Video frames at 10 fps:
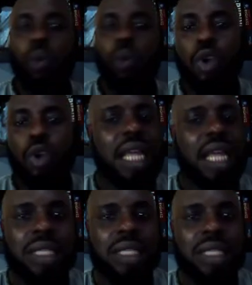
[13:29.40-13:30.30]

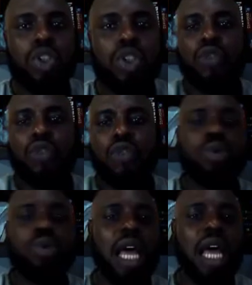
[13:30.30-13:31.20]
once you've come
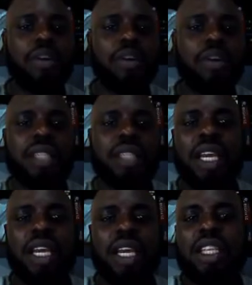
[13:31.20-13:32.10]
to that agreement,
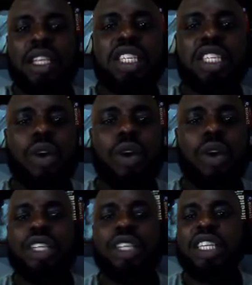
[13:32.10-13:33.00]
the digital
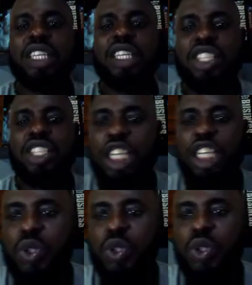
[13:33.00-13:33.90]
currency is
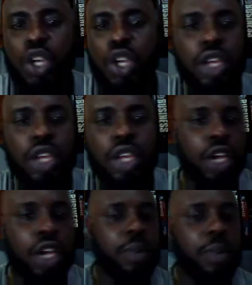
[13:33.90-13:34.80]
exchanged between
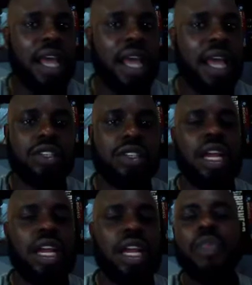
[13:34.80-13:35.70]
the buyer and the
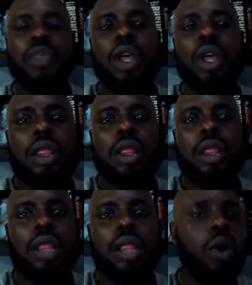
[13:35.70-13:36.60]
seller.
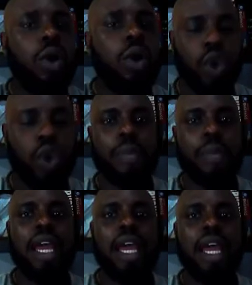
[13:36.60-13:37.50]
Now you are the
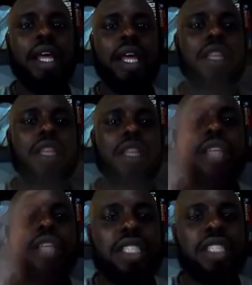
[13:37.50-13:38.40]
buyer, the
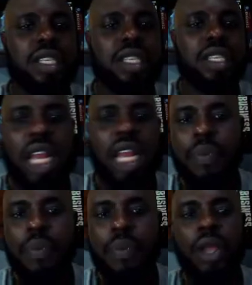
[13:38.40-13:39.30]
merchant is the
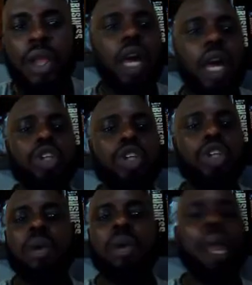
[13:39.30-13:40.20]
seller. Now we're
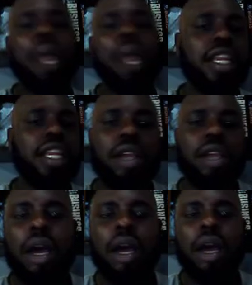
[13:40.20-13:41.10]
talking about mining.
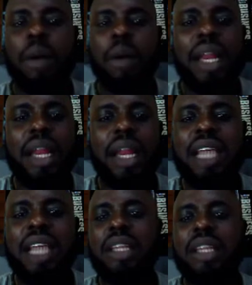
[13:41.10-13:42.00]
Miners
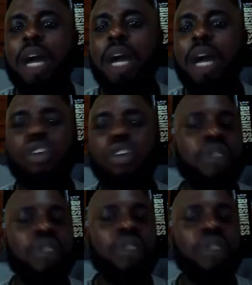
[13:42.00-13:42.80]
are the backbone of